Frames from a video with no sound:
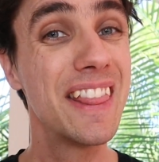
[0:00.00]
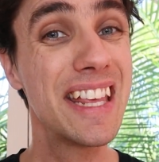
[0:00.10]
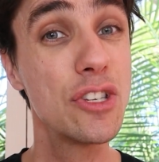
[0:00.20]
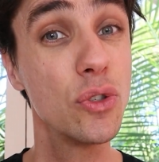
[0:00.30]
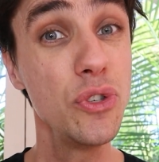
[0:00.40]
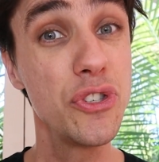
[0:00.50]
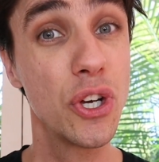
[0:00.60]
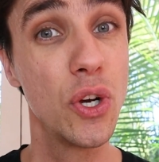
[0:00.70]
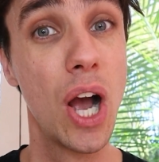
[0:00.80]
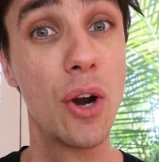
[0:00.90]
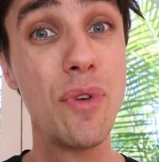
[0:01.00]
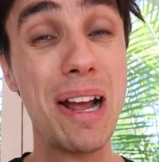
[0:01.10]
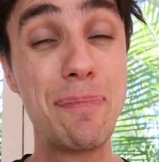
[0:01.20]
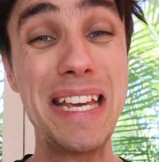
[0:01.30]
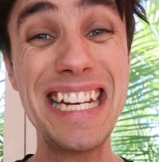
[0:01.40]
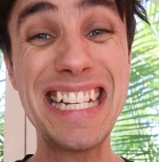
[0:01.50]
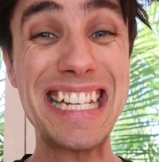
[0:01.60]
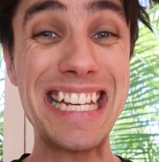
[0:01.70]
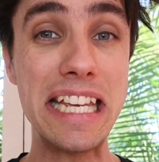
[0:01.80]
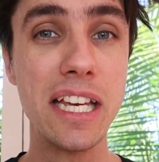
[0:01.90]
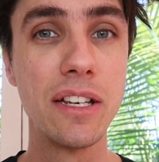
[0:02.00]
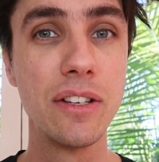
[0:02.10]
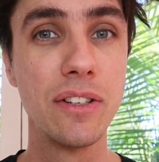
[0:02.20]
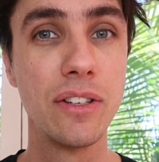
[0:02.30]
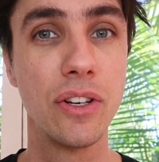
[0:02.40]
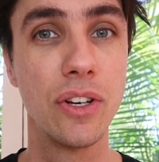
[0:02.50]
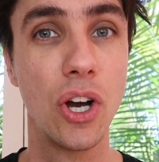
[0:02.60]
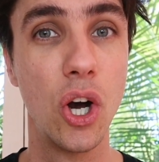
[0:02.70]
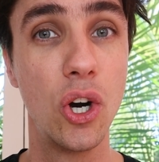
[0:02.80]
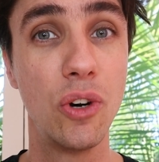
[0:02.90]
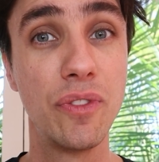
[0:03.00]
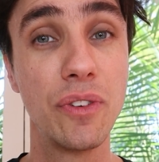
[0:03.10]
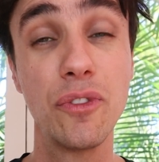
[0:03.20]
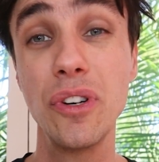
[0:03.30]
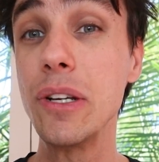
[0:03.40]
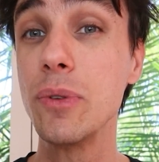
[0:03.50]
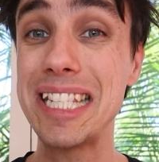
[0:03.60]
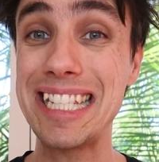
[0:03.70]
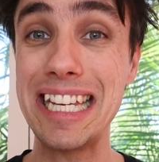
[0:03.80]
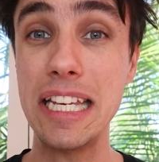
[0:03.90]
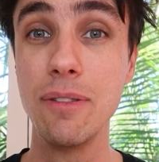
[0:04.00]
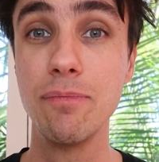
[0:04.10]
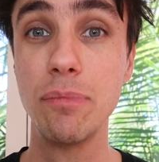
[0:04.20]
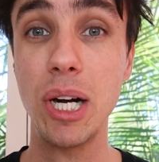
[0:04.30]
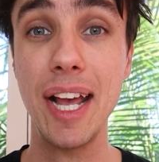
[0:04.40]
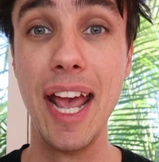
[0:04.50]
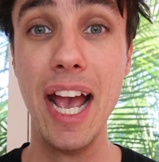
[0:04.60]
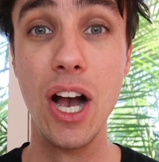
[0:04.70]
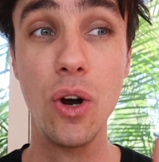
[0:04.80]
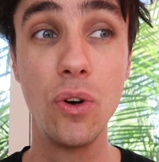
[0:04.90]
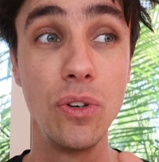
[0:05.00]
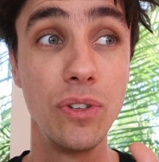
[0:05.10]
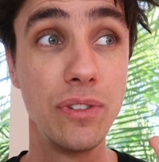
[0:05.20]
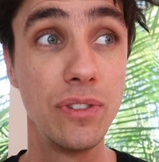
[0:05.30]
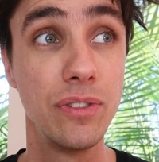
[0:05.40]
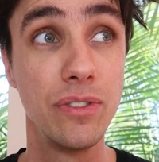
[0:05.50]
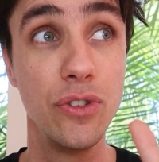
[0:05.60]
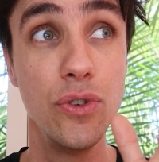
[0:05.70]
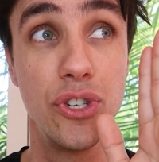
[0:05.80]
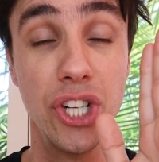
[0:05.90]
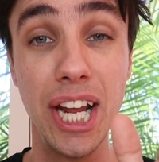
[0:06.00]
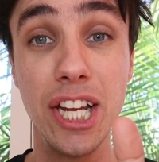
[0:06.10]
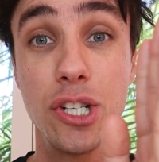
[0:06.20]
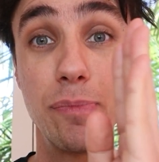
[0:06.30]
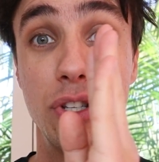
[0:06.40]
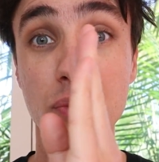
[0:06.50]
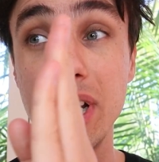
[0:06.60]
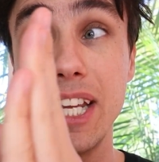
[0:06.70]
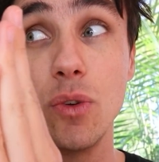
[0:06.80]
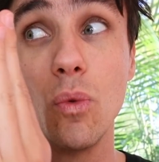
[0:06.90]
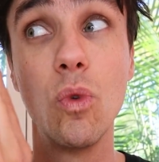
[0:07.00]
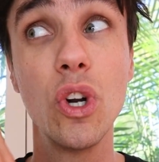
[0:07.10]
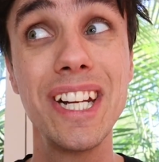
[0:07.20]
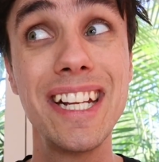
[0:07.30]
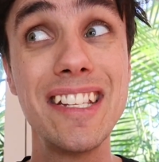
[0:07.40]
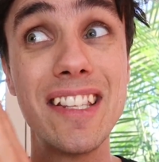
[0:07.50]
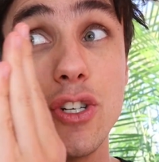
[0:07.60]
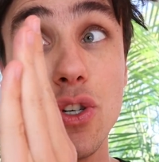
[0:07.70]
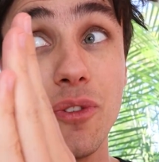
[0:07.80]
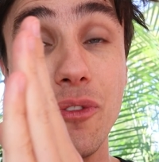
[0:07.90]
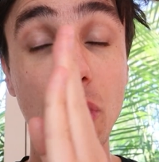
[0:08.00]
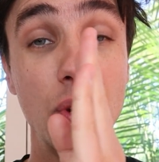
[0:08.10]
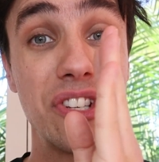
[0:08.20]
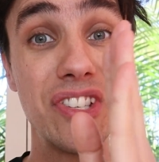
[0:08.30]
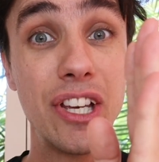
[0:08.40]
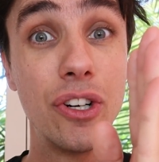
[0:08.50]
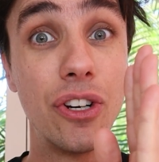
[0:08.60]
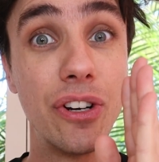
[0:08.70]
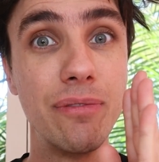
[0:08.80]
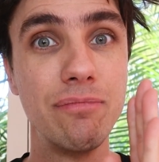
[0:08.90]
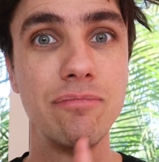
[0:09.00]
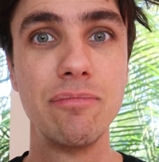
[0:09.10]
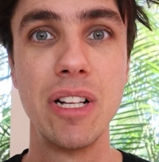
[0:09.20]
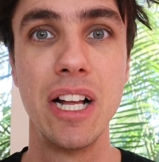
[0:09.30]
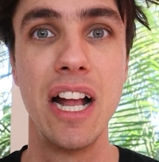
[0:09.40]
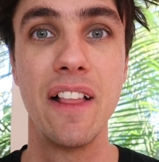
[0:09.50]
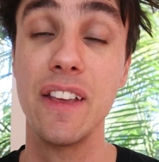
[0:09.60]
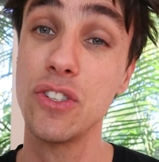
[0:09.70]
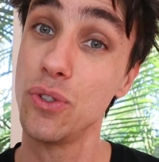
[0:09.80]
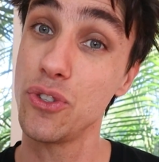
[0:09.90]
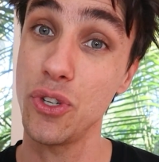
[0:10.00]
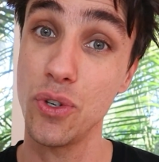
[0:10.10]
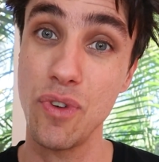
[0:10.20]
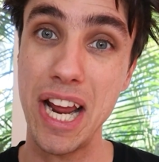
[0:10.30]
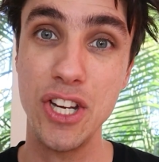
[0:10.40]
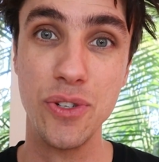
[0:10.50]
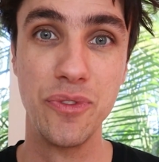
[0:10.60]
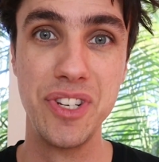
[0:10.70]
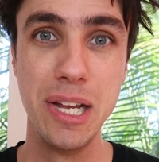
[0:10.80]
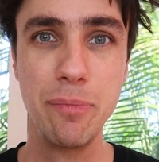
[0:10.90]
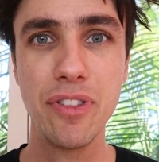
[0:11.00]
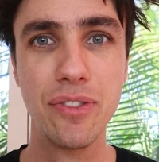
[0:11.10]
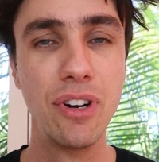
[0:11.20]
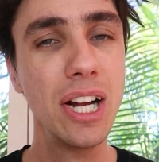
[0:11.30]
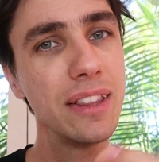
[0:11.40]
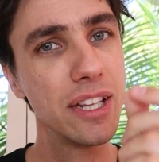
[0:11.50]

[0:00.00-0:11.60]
There's also a rapidity of frequency by how you change between what it is that you're focusing on. There's also a range of depth, right?